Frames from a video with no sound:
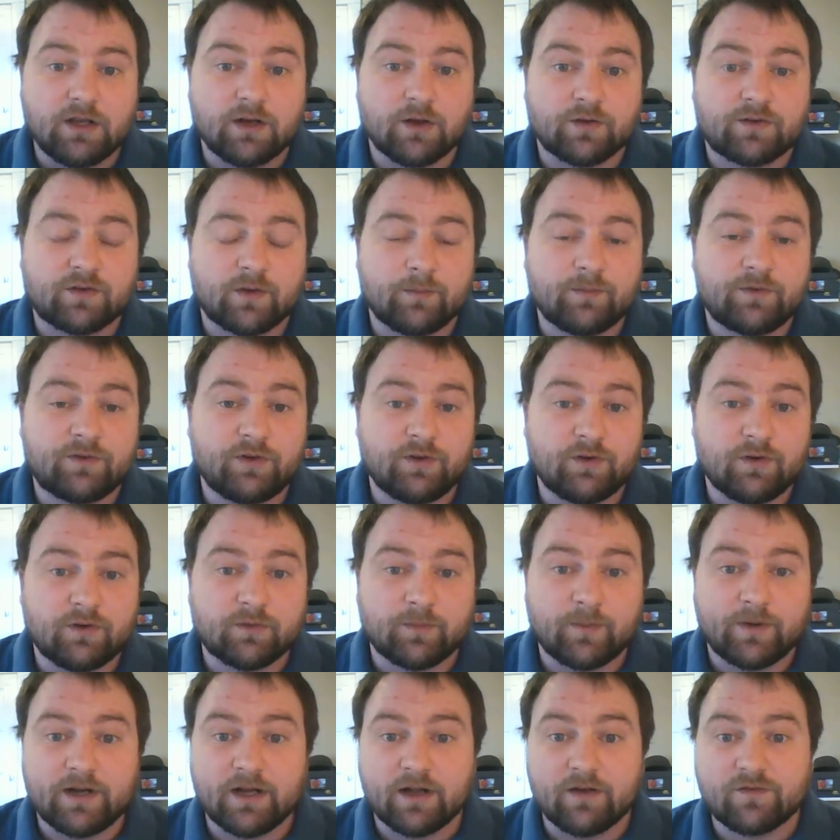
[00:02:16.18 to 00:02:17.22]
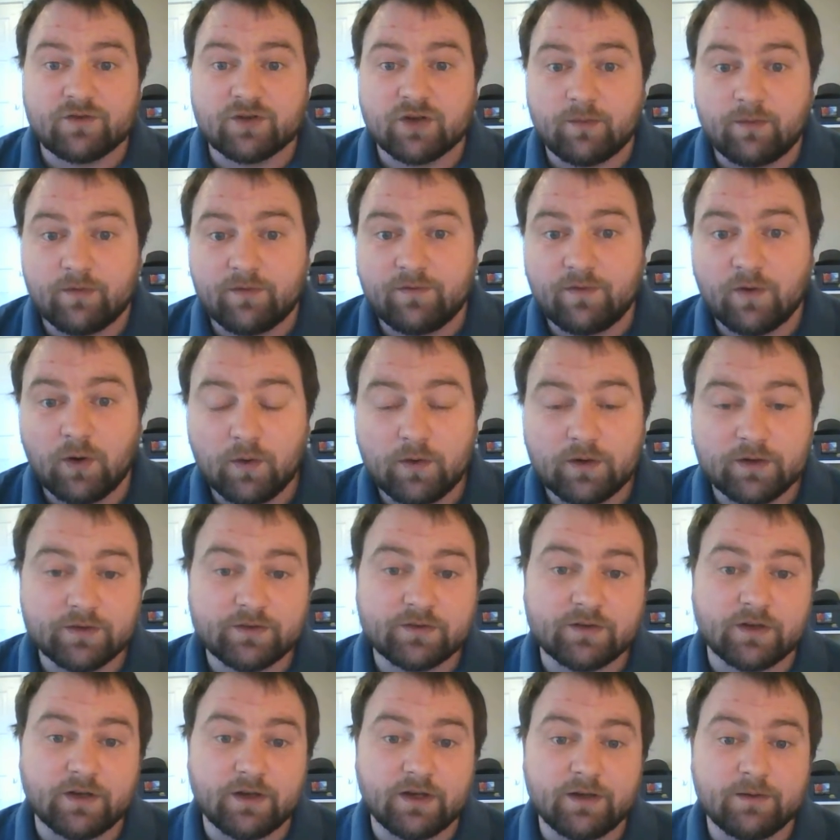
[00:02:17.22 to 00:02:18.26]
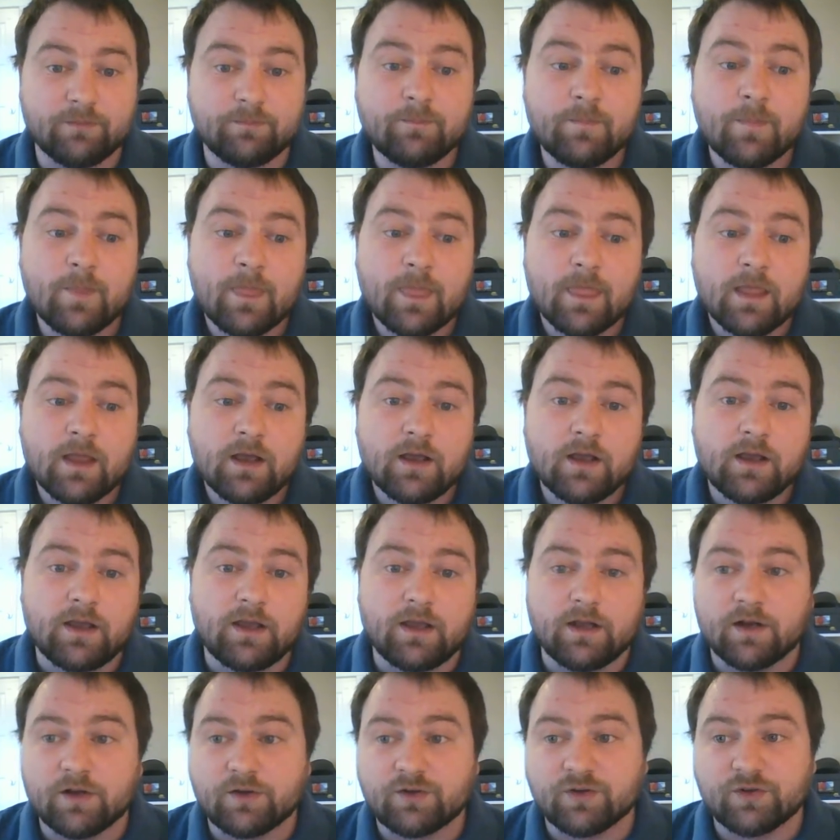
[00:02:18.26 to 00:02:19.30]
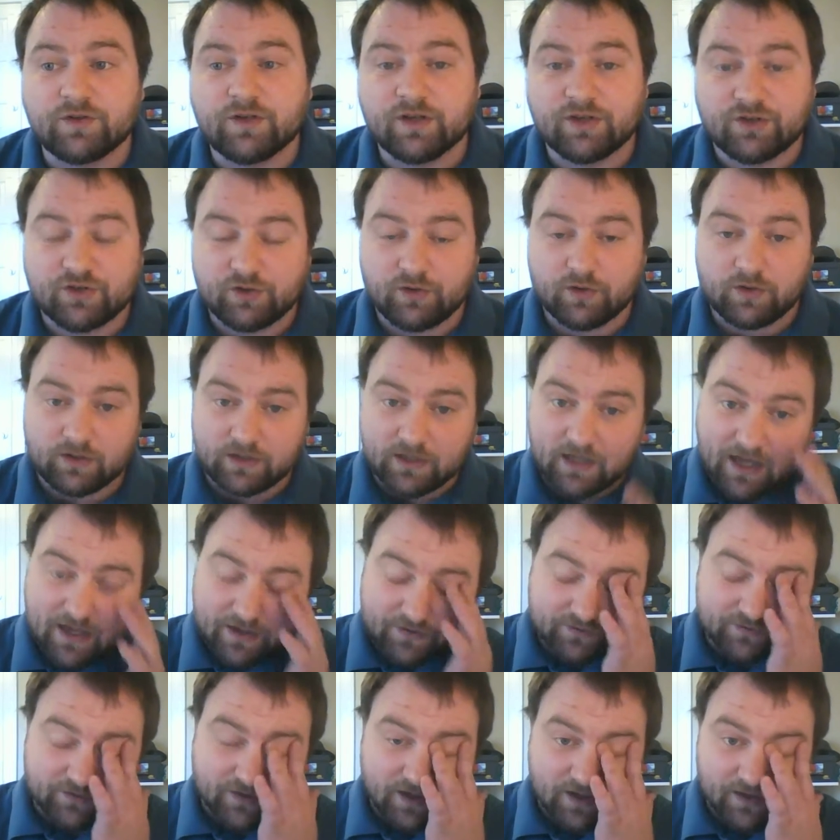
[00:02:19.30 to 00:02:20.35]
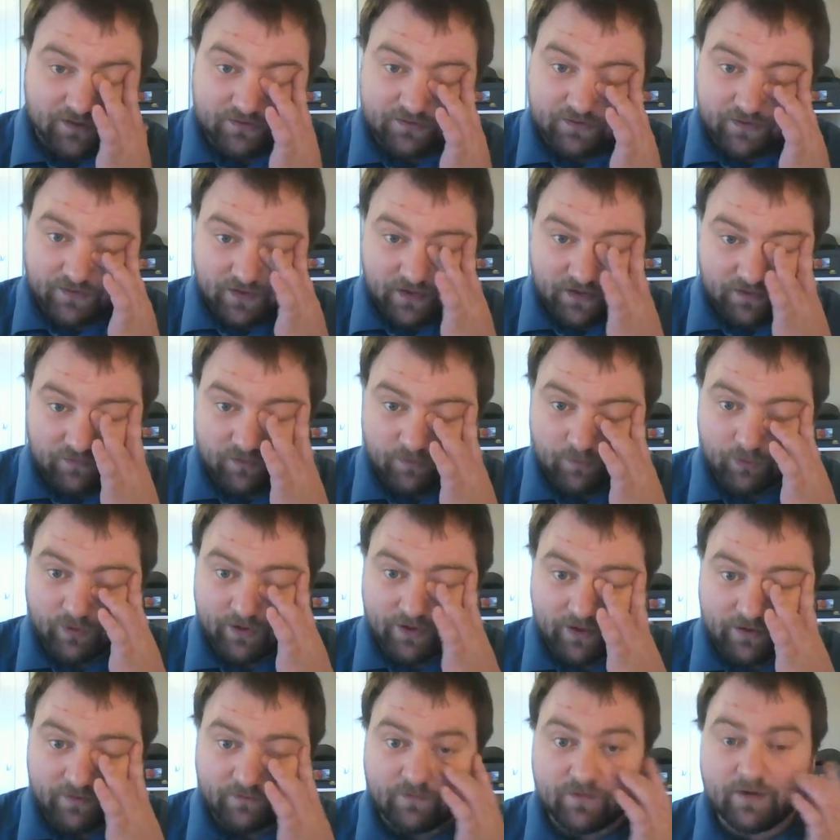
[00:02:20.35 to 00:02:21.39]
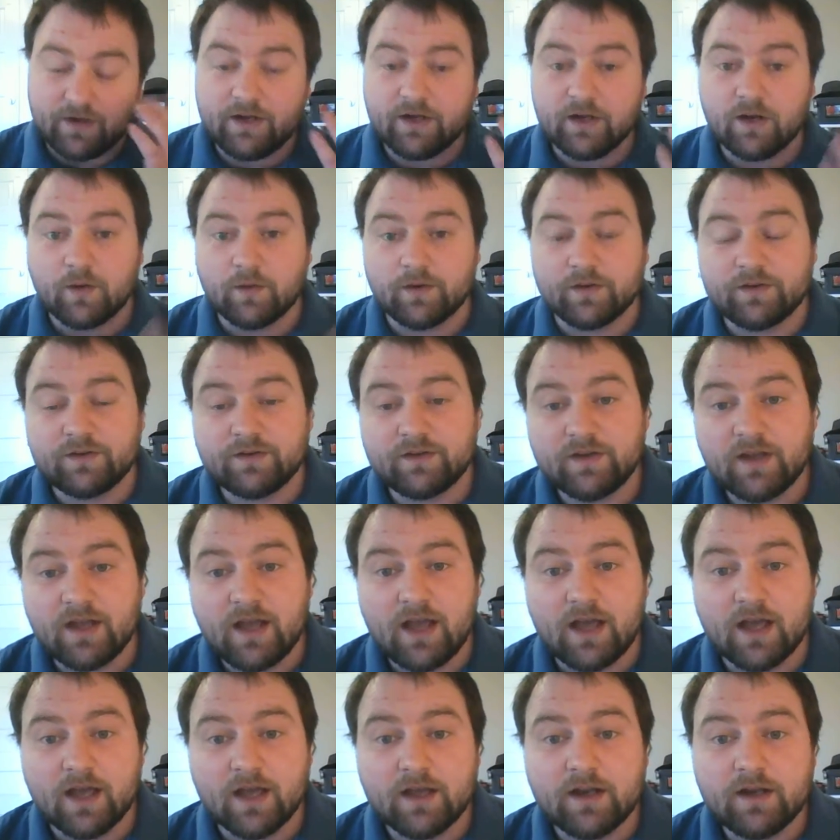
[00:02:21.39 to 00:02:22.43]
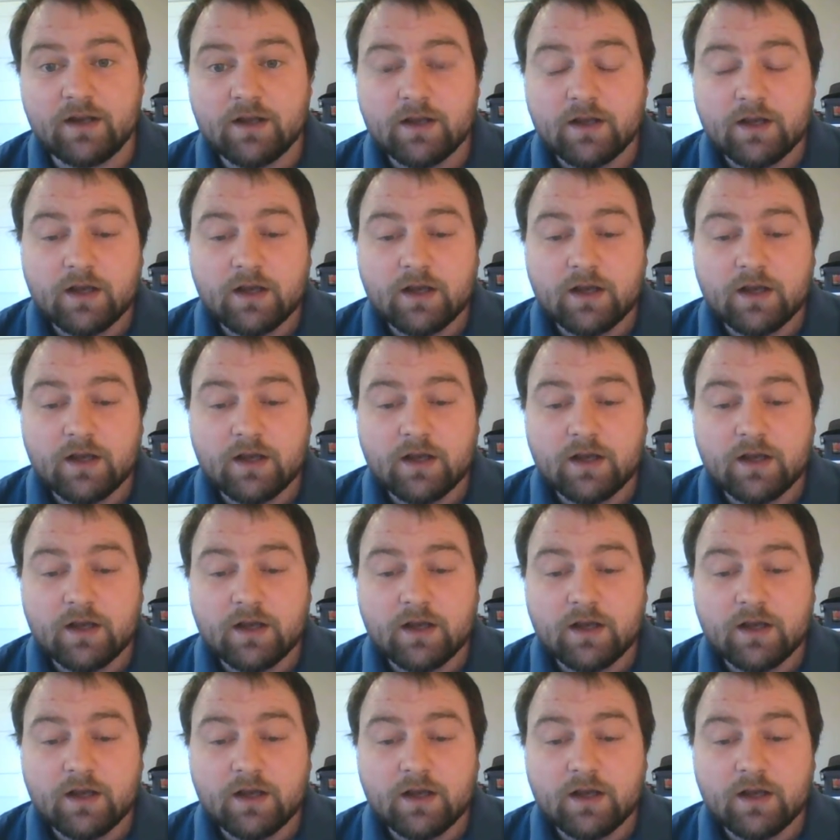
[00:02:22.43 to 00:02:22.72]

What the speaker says: Some students might have trouble focusing in a traditional class sense, and then if you bring in video instead,